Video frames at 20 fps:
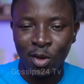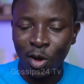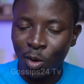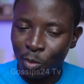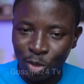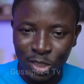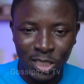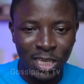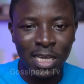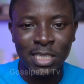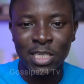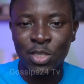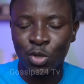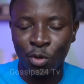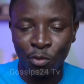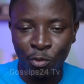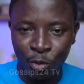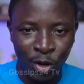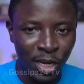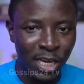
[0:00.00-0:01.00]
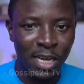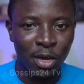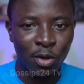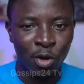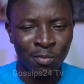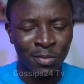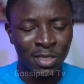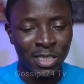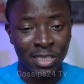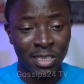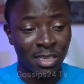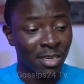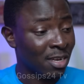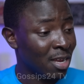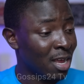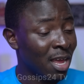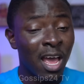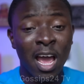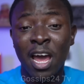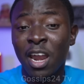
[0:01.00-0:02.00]
on with chances of winning the competition.
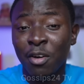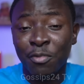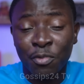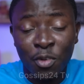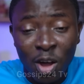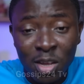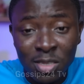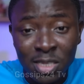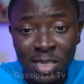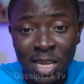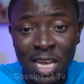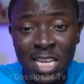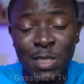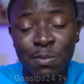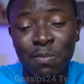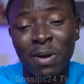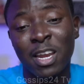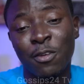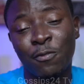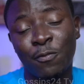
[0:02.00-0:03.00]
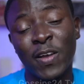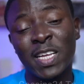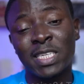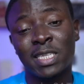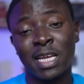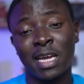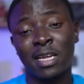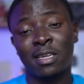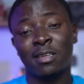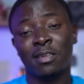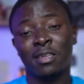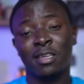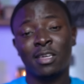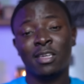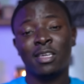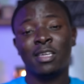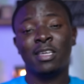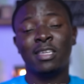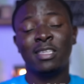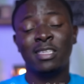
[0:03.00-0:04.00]
And of course, it's manifested
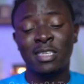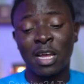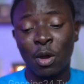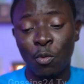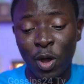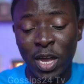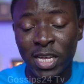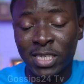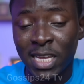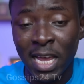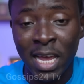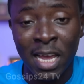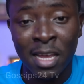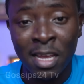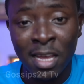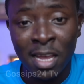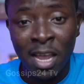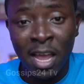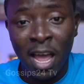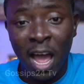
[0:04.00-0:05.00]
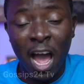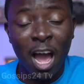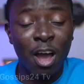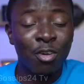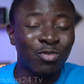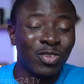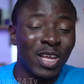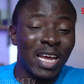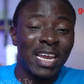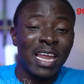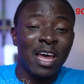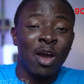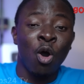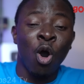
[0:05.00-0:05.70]
in the way, say, after the